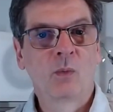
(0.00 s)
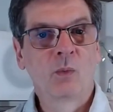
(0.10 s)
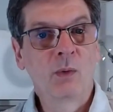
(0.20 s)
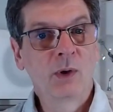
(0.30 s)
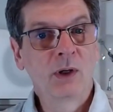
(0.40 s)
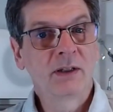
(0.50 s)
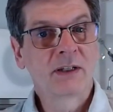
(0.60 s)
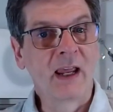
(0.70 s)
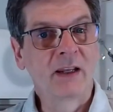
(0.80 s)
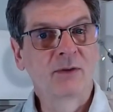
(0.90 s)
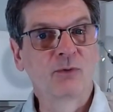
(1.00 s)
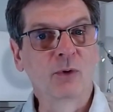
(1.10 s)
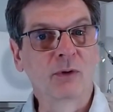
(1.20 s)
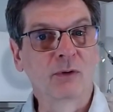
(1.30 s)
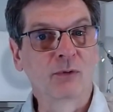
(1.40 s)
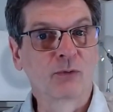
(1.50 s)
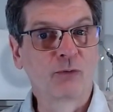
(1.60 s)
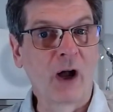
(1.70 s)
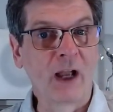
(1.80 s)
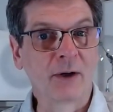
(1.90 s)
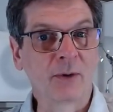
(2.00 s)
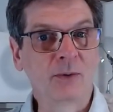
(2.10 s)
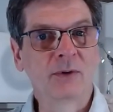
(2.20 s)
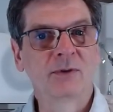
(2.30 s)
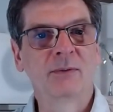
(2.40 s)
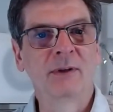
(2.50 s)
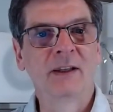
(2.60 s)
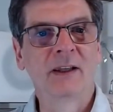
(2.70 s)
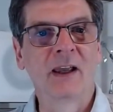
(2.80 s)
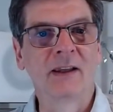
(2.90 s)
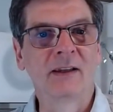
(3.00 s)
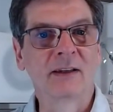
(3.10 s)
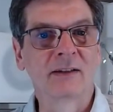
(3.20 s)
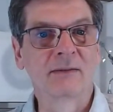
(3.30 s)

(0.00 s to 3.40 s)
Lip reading: What would it take for Fido to be a